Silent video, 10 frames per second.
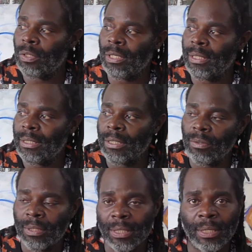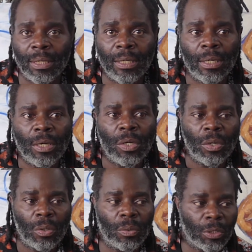Elijah Ogira,
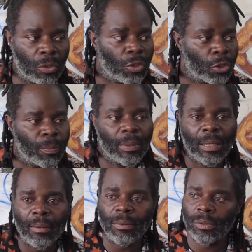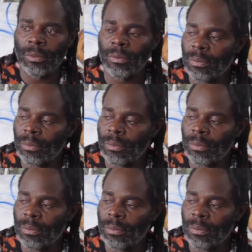who introduced me now to